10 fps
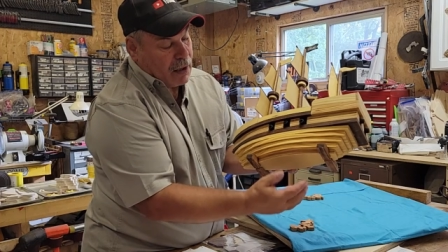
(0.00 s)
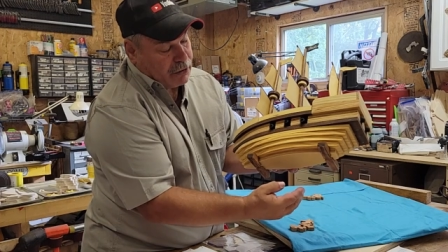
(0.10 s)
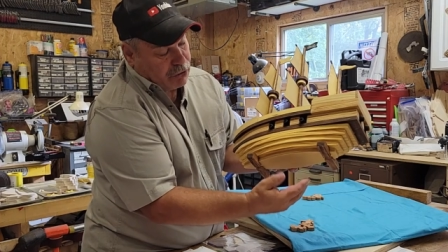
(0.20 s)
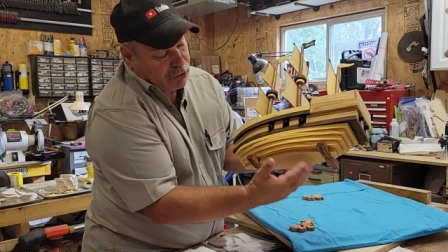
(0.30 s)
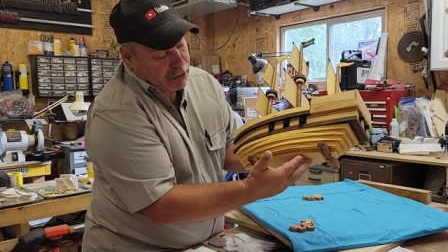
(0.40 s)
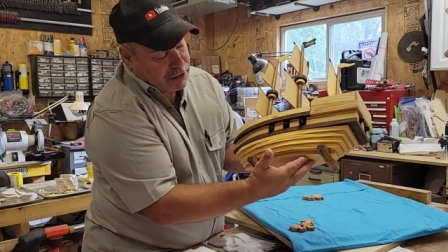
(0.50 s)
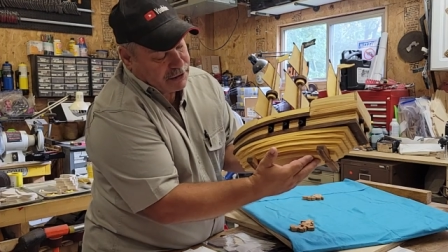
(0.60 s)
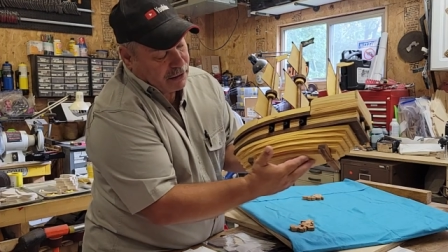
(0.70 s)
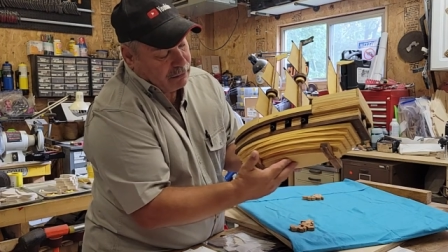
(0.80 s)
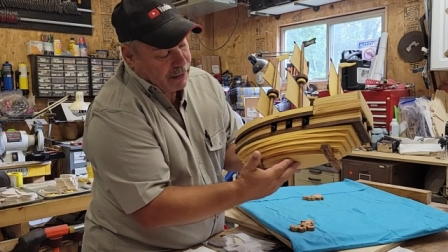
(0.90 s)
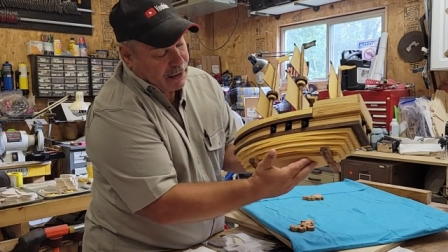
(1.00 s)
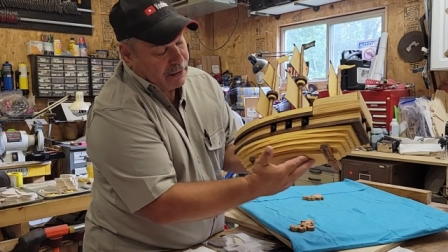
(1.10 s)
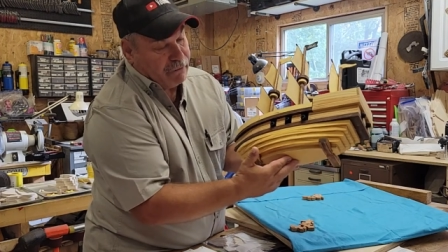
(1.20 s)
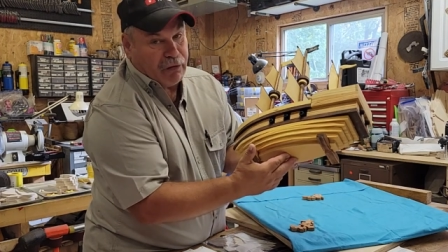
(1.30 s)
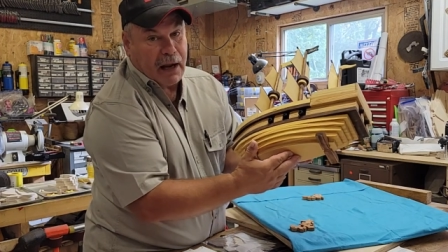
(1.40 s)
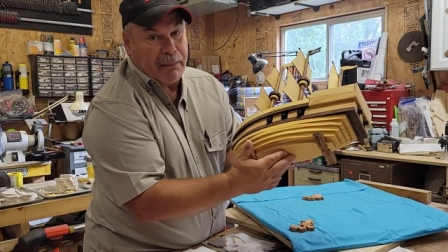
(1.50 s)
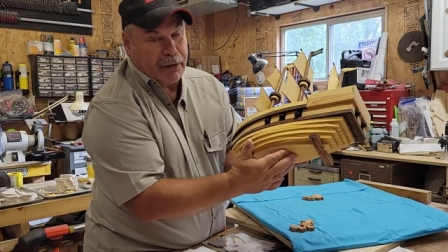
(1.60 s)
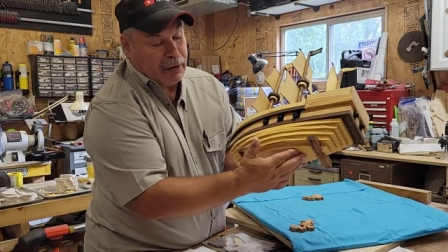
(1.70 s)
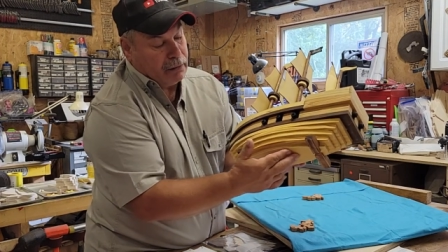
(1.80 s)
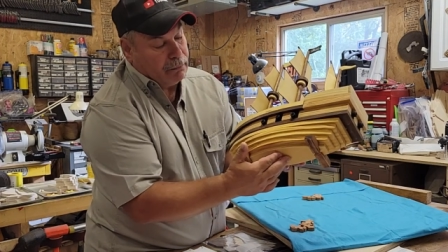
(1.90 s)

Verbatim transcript: want to. You could sit right on the flat part of the